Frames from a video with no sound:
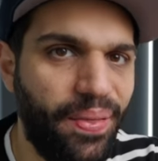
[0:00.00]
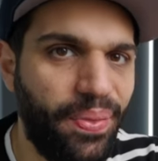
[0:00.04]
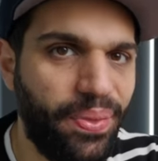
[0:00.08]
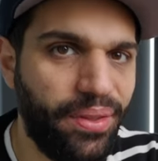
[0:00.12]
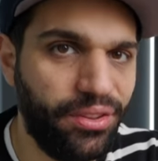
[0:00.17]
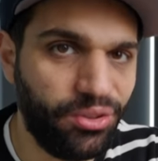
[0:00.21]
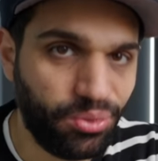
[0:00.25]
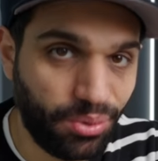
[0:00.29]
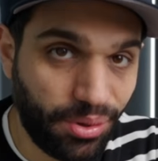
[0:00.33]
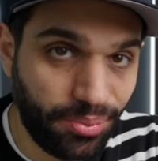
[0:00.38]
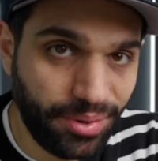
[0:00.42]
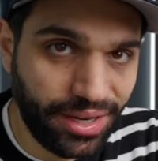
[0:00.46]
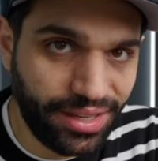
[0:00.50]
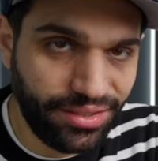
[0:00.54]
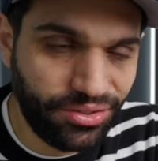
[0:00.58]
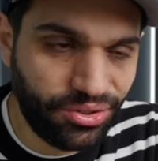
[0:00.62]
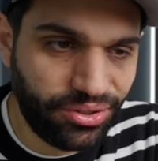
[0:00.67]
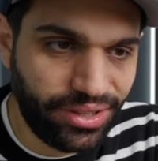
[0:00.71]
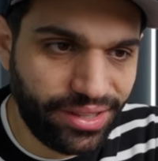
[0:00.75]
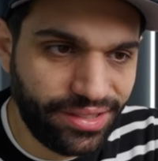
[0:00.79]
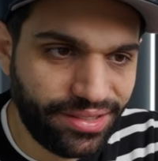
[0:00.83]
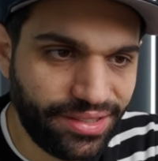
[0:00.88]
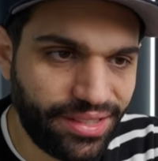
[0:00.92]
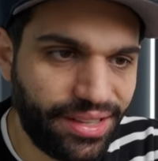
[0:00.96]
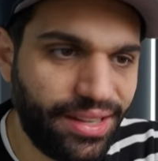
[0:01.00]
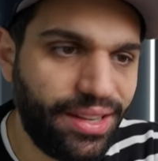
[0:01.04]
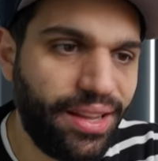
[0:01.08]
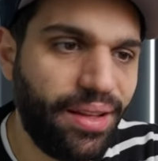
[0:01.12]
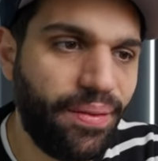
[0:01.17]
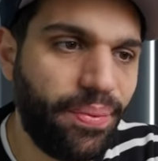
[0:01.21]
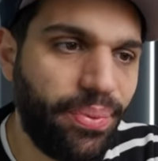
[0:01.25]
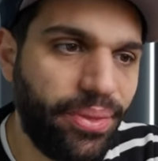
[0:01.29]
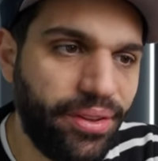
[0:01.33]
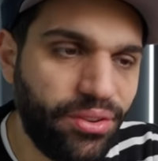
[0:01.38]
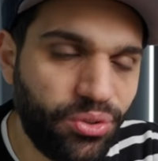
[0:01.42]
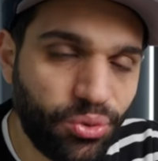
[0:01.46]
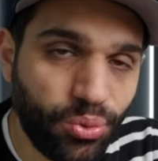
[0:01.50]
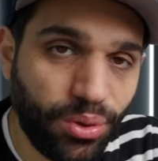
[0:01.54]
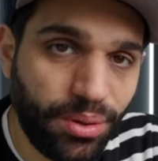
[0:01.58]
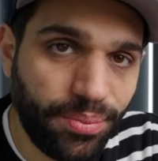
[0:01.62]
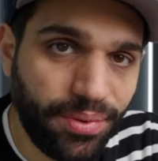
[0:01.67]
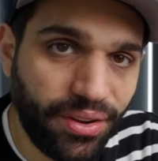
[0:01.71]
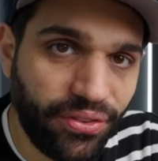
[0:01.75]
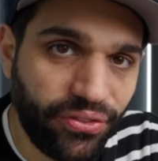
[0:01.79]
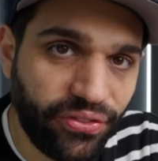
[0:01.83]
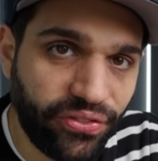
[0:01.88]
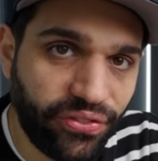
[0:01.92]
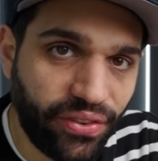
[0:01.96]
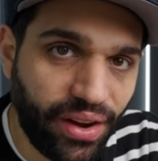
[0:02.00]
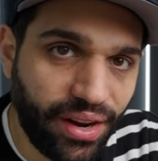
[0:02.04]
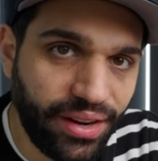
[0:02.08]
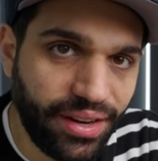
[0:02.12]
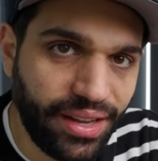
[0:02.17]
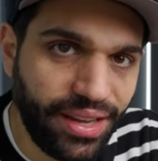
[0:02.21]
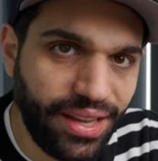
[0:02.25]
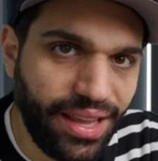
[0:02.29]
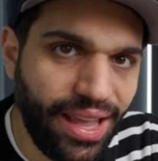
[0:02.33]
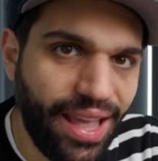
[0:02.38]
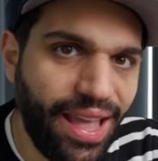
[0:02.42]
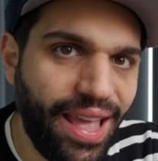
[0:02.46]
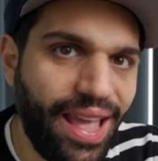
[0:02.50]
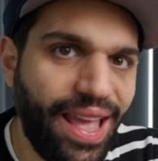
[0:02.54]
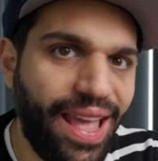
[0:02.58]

This will be interesting, this will be funny,